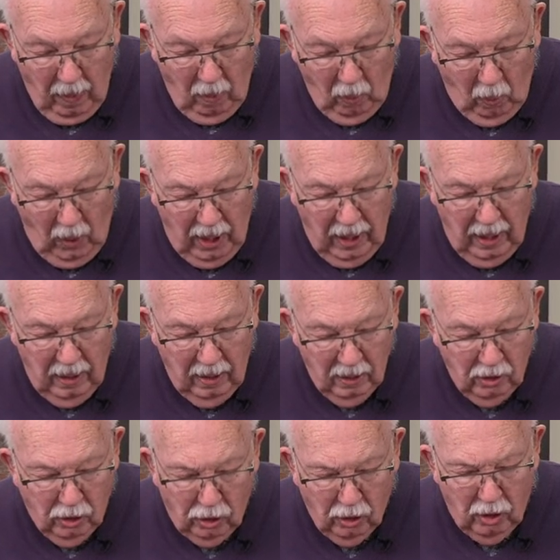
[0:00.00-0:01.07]
We
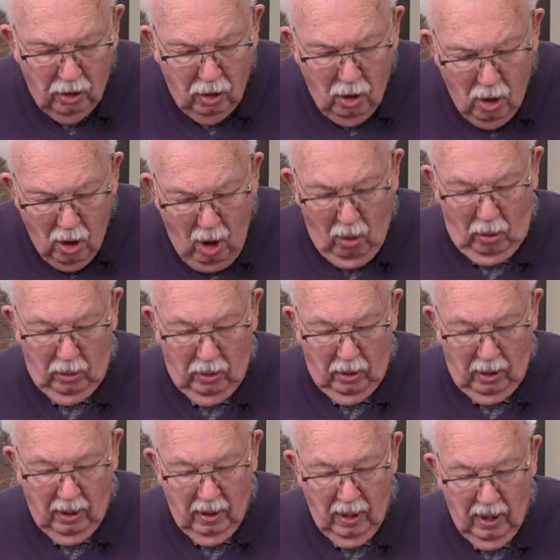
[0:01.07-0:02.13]
should note
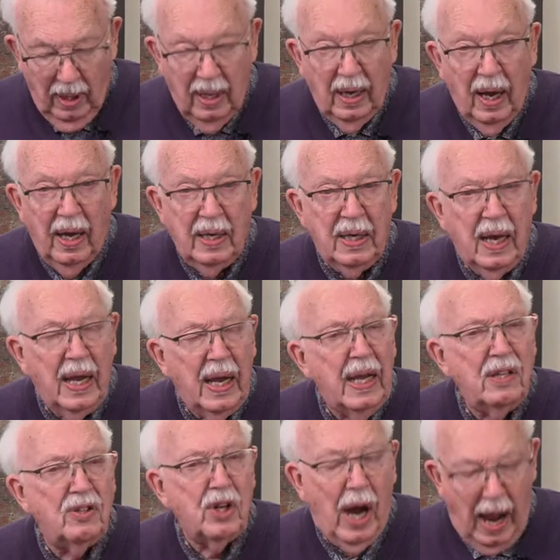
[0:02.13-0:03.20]
in
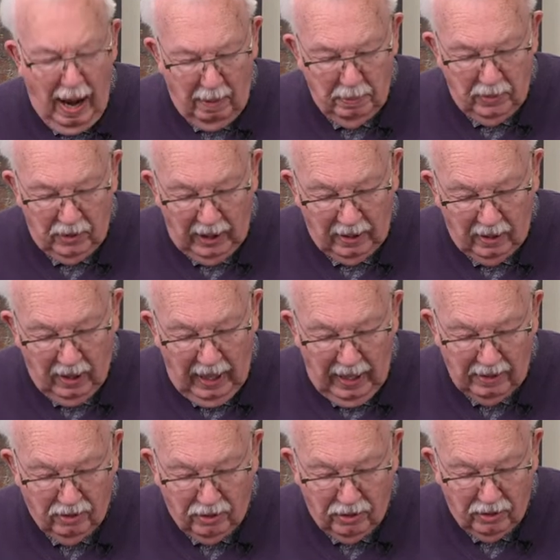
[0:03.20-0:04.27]
each object
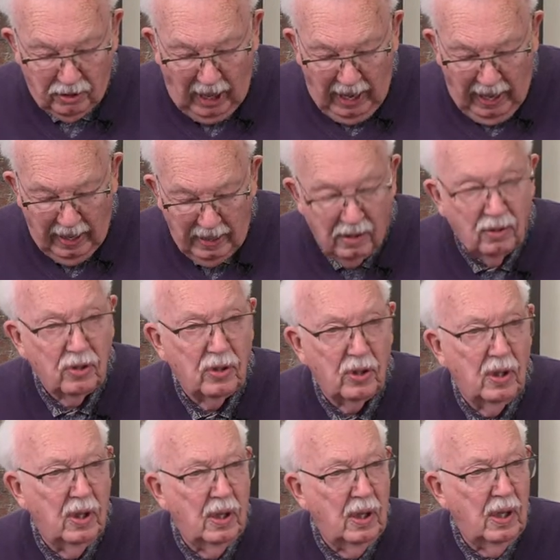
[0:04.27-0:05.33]
its size,
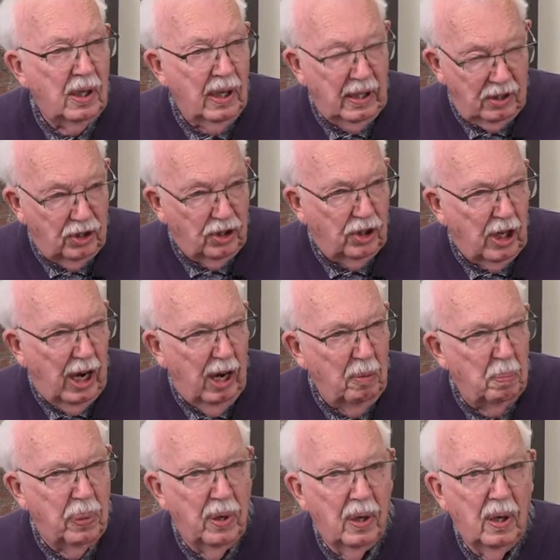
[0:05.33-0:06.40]
its
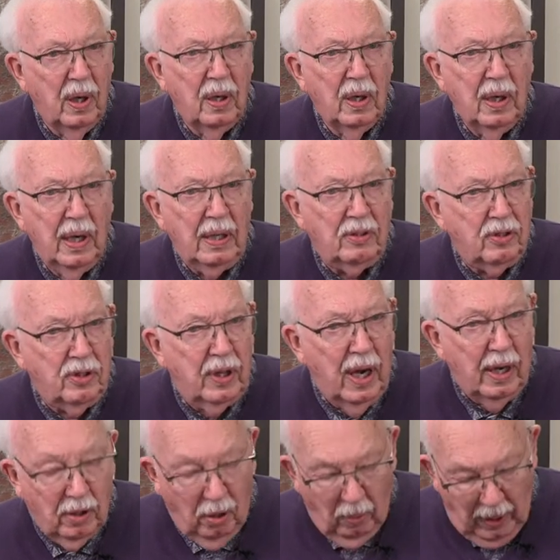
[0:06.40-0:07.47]
shape, its
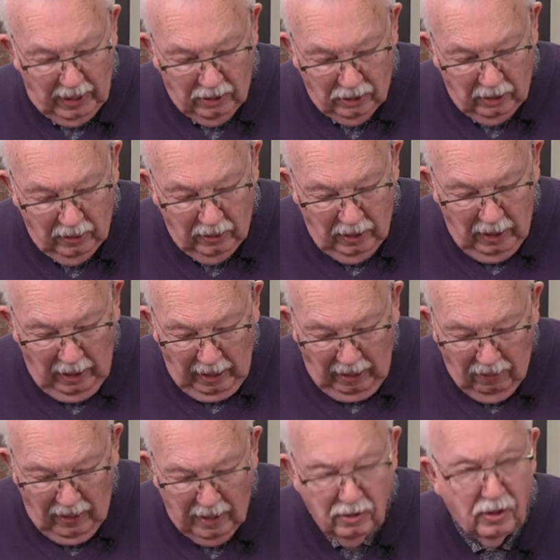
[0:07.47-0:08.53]
decoration,
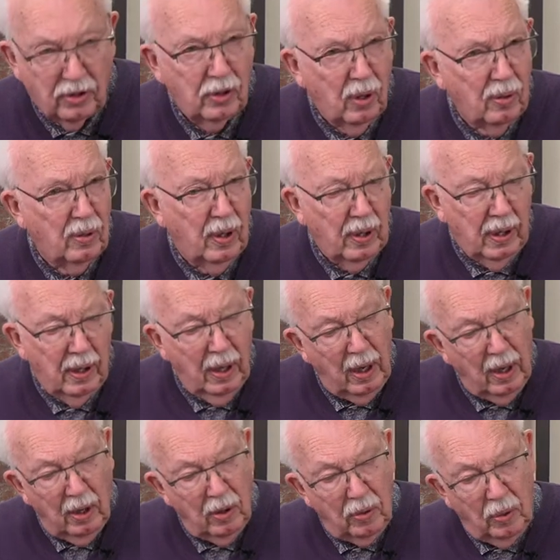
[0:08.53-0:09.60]
and then certainly
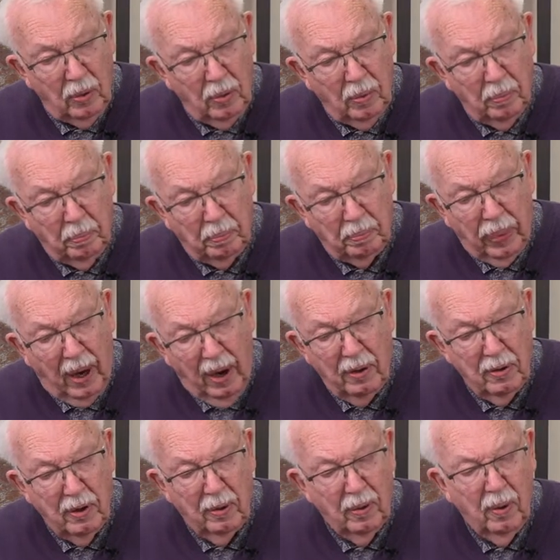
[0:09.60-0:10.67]
to
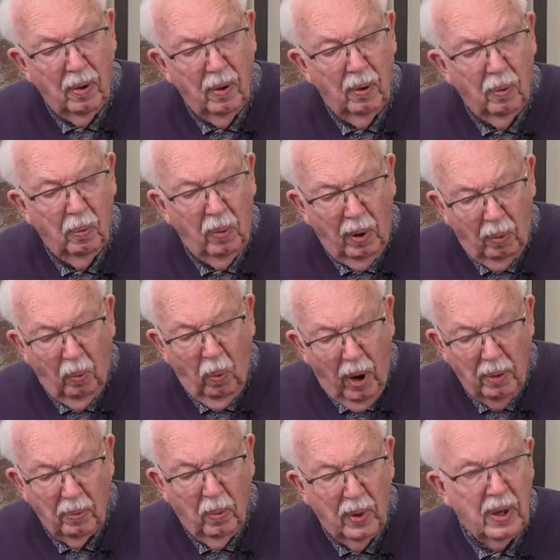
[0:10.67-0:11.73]
ponder, well,
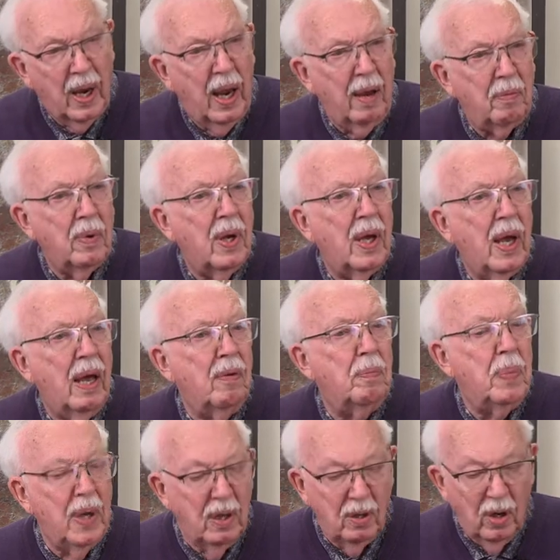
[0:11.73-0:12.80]
what would
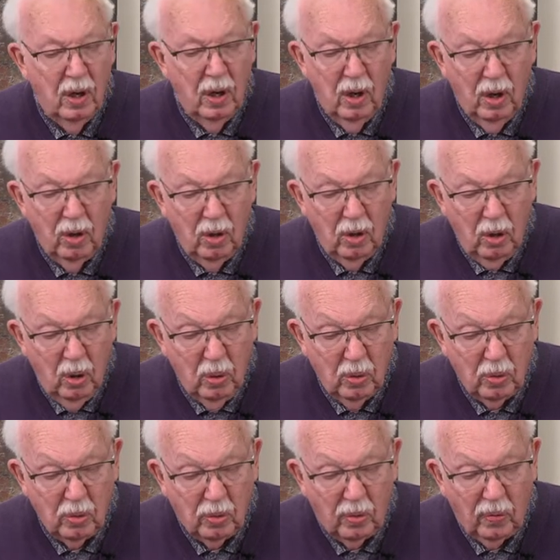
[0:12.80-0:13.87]
have been
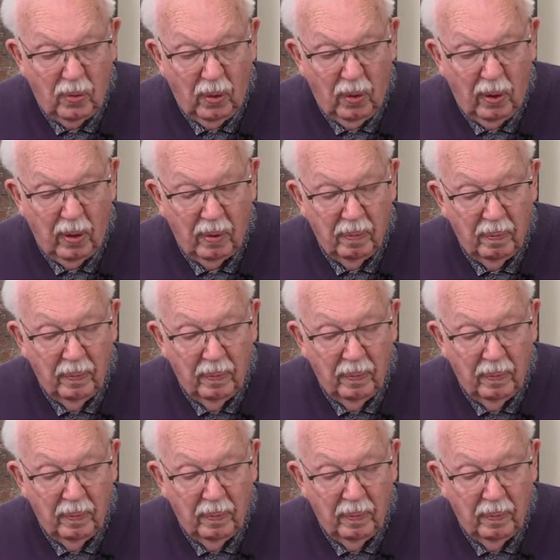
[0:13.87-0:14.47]
used for?